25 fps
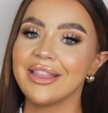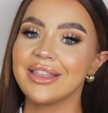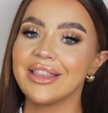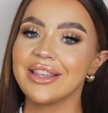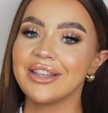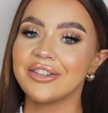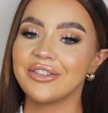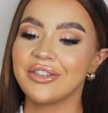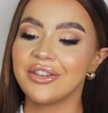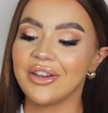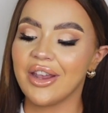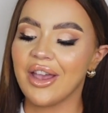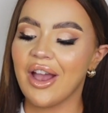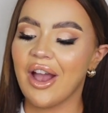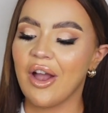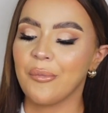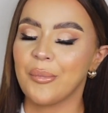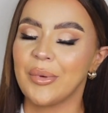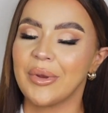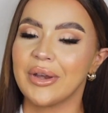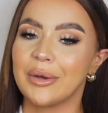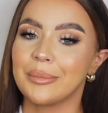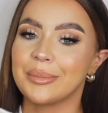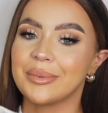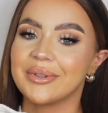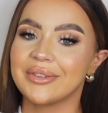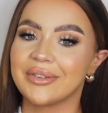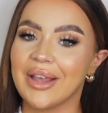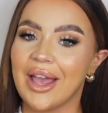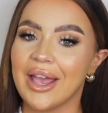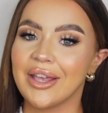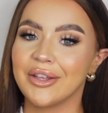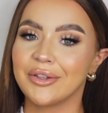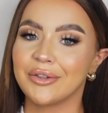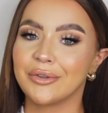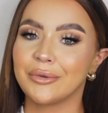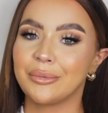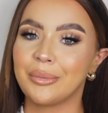this year I've been
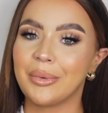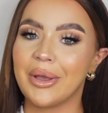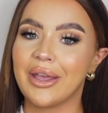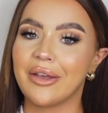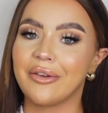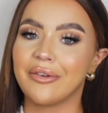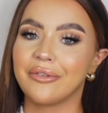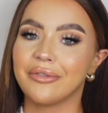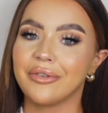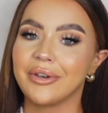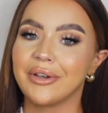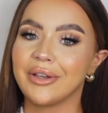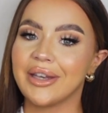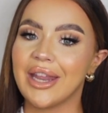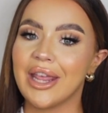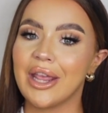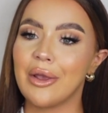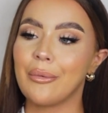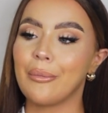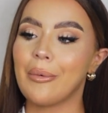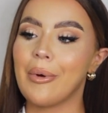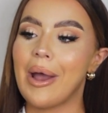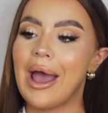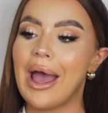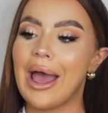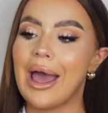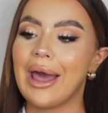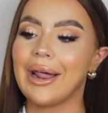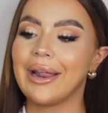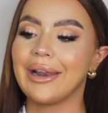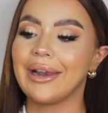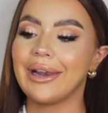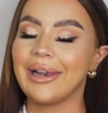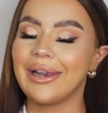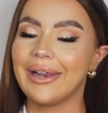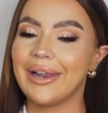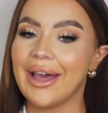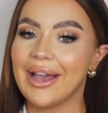obsessed with knitwear
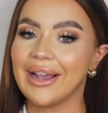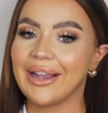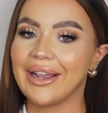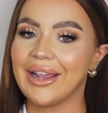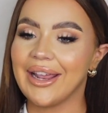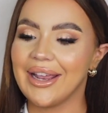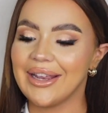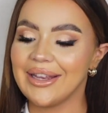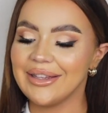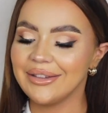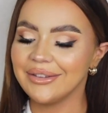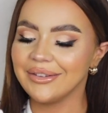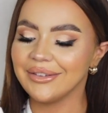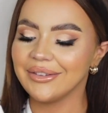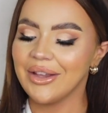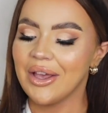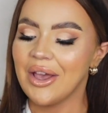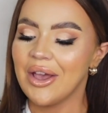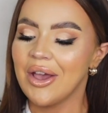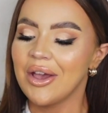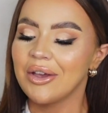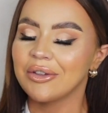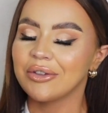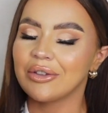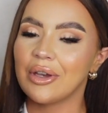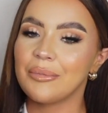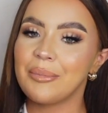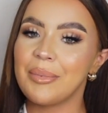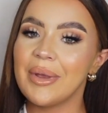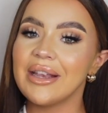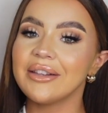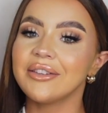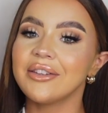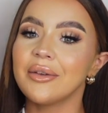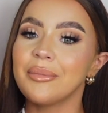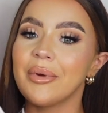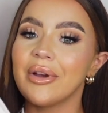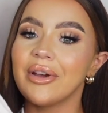leggings, so I
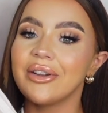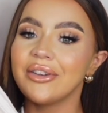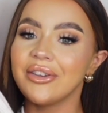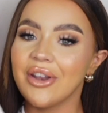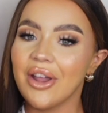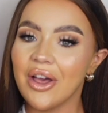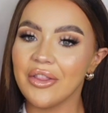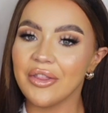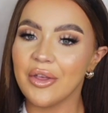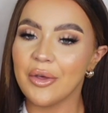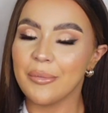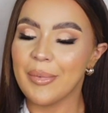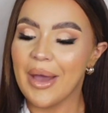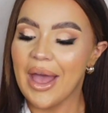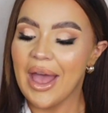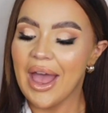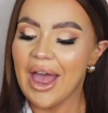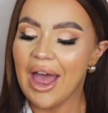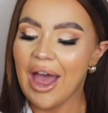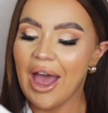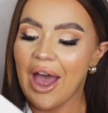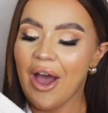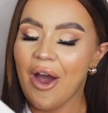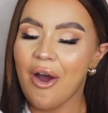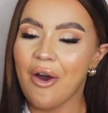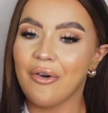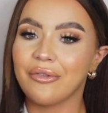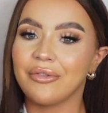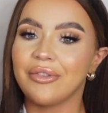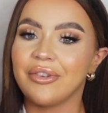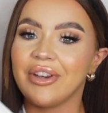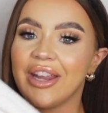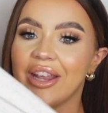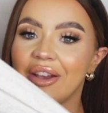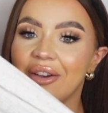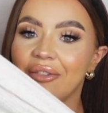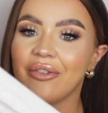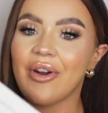picked up another pair of
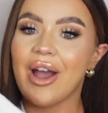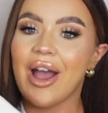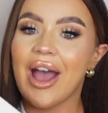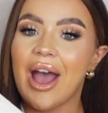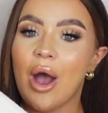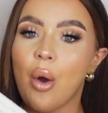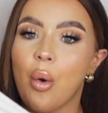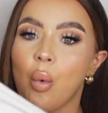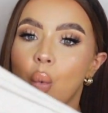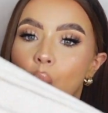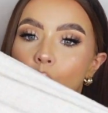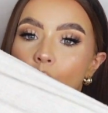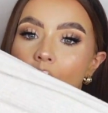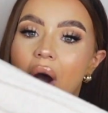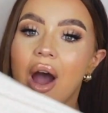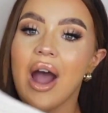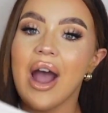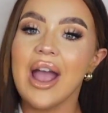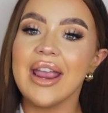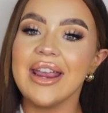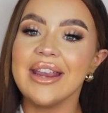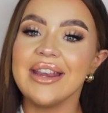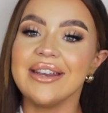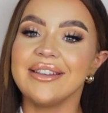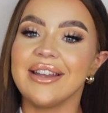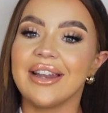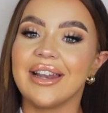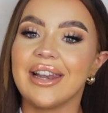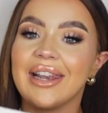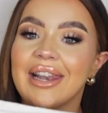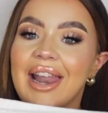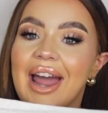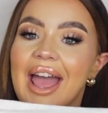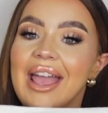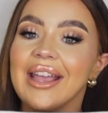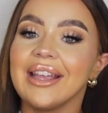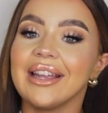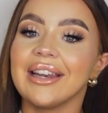knitwear wide
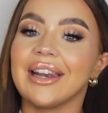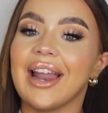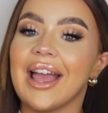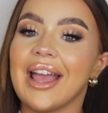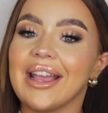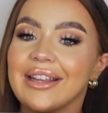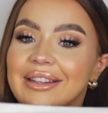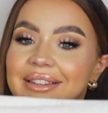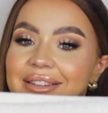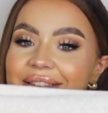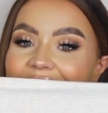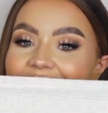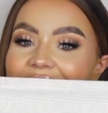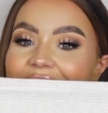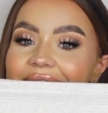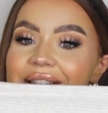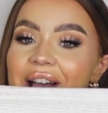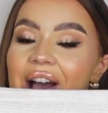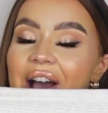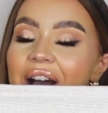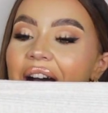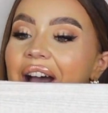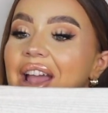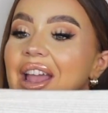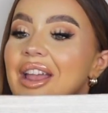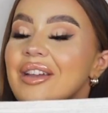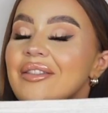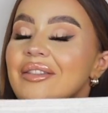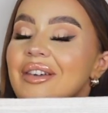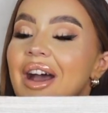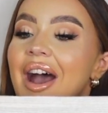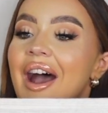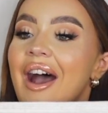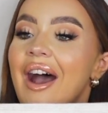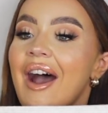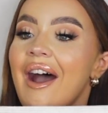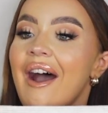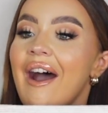leg leggings this time.
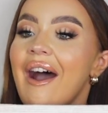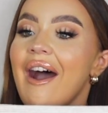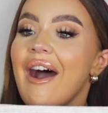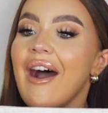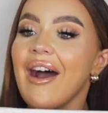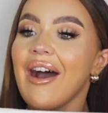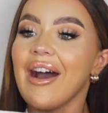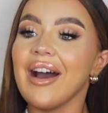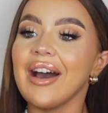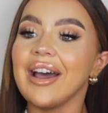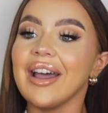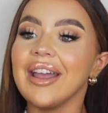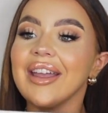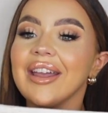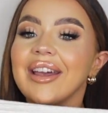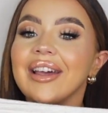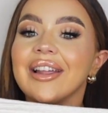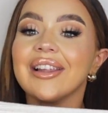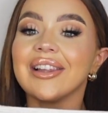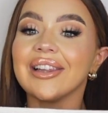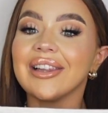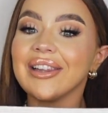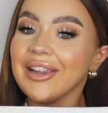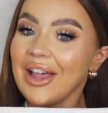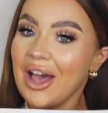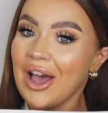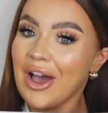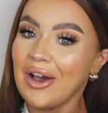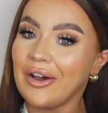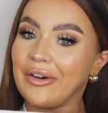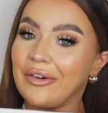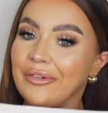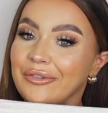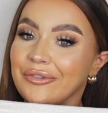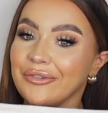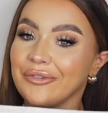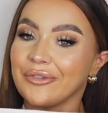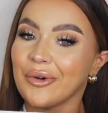I
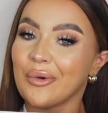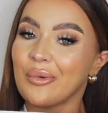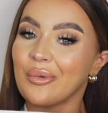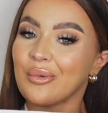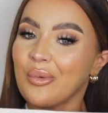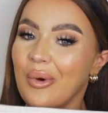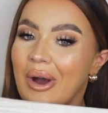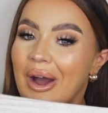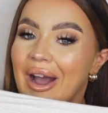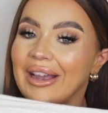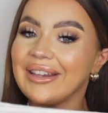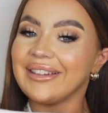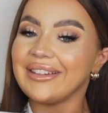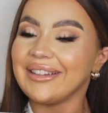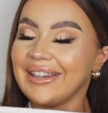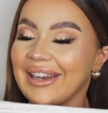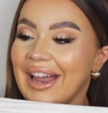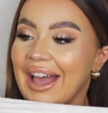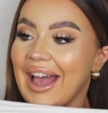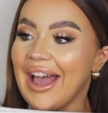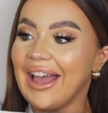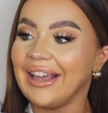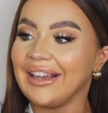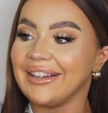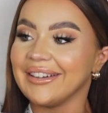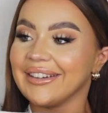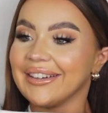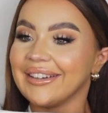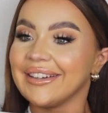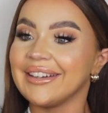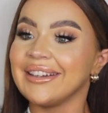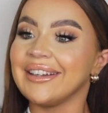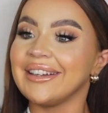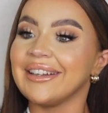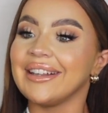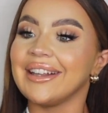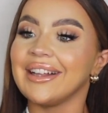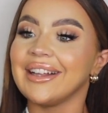love wide leg
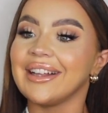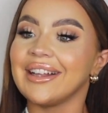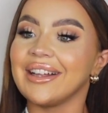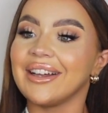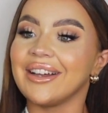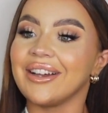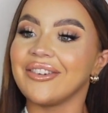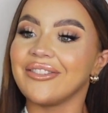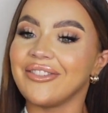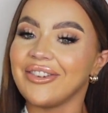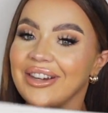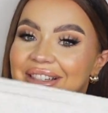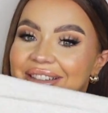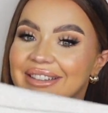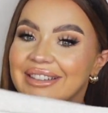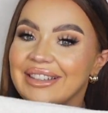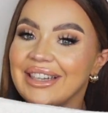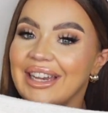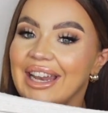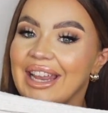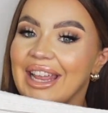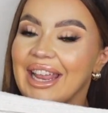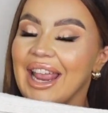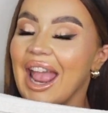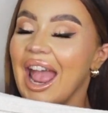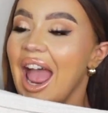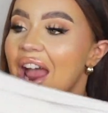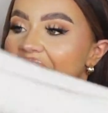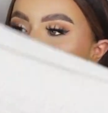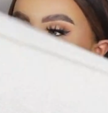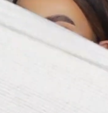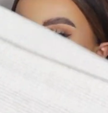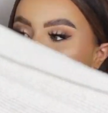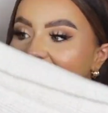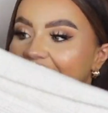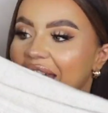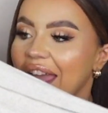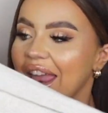recently,
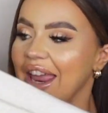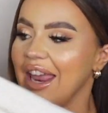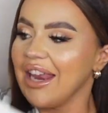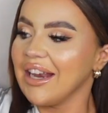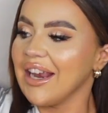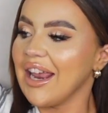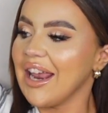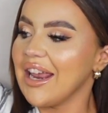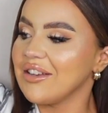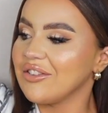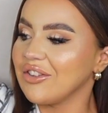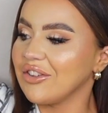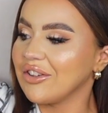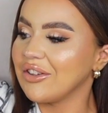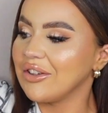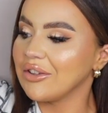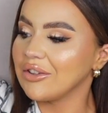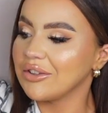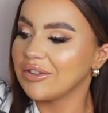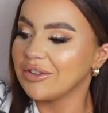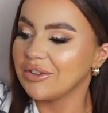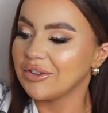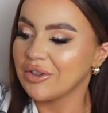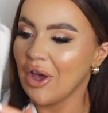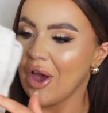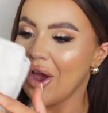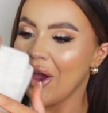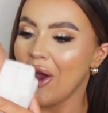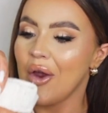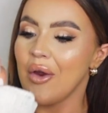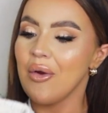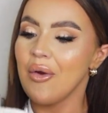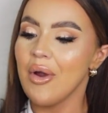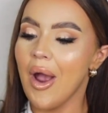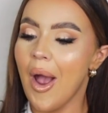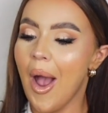everything, it just looks so